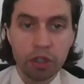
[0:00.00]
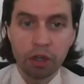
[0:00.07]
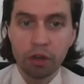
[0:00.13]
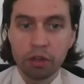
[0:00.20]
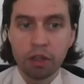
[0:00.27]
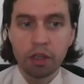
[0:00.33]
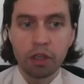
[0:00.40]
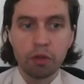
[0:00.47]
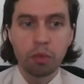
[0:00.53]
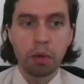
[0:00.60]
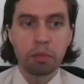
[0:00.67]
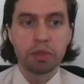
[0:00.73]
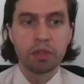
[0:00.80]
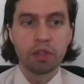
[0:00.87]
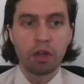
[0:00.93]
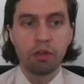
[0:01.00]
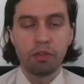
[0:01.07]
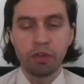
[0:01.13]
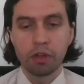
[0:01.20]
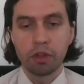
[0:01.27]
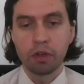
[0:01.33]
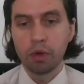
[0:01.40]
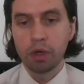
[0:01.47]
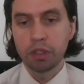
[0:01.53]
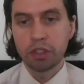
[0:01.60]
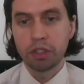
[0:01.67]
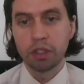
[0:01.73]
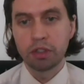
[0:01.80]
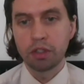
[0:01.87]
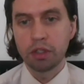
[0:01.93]
Chair, and thank you, Representative, for the
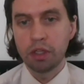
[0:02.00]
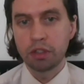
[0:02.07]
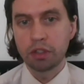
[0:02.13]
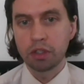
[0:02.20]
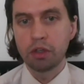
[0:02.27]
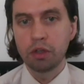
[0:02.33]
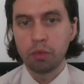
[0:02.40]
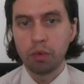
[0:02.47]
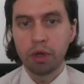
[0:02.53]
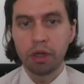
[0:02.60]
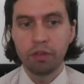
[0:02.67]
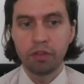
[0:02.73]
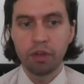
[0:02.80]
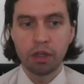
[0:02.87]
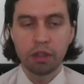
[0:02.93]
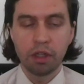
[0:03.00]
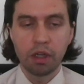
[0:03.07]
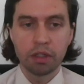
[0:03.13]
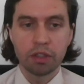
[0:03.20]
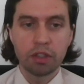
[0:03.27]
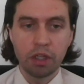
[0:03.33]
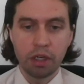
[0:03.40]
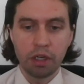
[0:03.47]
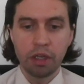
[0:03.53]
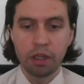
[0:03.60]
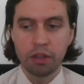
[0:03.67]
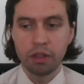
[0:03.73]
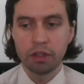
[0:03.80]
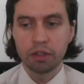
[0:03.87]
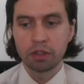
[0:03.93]
question. It's a good one. I've done a lot of study
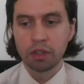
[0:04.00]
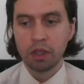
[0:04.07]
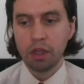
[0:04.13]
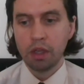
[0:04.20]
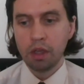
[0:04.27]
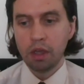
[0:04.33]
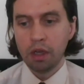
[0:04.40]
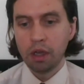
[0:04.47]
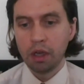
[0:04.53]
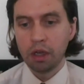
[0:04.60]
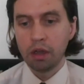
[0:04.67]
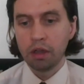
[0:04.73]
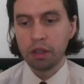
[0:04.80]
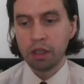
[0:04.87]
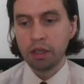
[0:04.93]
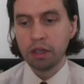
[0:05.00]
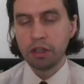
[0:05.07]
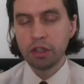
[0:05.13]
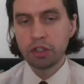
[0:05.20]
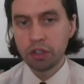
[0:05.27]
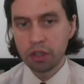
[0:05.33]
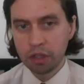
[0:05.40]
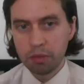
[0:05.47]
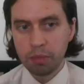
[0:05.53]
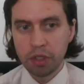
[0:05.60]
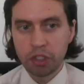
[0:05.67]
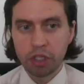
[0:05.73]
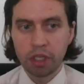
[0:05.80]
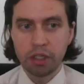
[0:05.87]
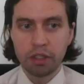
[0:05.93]
on this. In addition to the
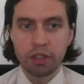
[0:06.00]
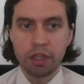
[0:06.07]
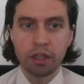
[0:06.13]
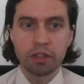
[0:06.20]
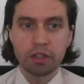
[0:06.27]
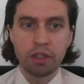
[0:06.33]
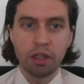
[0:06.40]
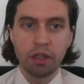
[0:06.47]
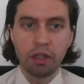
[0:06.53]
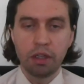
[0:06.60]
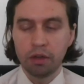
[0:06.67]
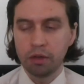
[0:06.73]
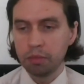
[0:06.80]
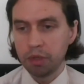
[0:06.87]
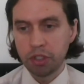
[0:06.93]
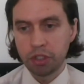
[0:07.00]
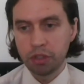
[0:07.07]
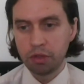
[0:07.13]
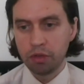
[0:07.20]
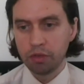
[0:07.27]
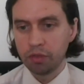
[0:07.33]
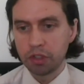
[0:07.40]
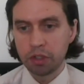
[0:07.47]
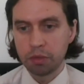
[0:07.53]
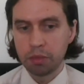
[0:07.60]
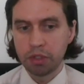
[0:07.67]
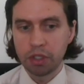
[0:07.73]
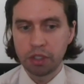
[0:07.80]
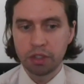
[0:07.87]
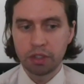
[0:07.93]
Michigan Tech study or University of
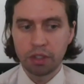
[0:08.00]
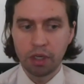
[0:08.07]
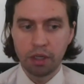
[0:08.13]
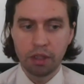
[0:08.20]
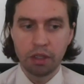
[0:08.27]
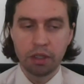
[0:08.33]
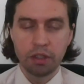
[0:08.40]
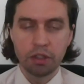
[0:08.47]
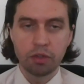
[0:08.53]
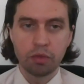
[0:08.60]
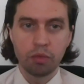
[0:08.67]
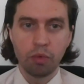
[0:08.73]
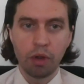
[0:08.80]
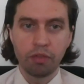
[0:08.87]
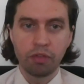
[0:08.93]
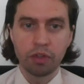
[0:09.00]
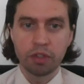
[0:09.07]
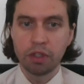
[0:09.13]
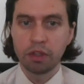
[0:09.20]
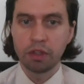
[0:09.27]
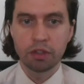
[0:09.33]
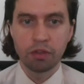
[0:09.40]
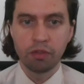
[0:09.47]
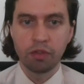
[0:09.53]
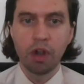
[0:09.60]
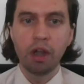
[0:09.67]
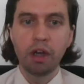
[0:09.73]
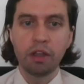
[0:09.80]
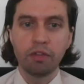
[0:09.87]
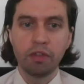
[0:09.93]
Michigan study that he's referencing, there's a
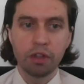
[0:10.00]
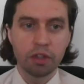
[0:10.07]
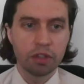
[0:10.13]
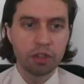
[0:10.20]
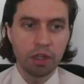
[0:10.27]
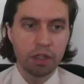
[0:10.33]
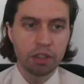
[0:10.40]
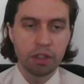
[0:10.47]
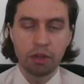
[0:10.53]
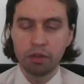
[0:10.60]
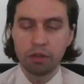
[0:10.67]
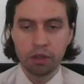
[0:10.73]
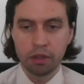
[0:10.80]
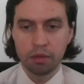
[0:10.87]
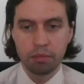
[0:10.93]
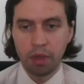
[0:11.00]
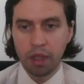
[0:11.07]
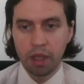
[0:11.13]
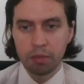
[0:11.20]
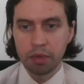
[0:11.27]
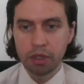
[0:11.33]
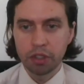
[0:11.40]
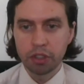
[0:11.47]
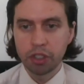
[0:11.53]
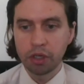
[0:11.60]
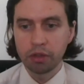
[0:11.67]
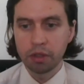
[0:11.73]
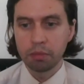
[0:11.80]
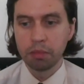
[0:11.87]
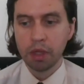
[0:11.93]
variety of other studies out there. I'm happy to
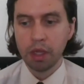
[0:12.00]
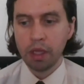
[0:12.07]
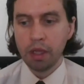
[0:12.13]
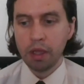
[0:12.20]
share them.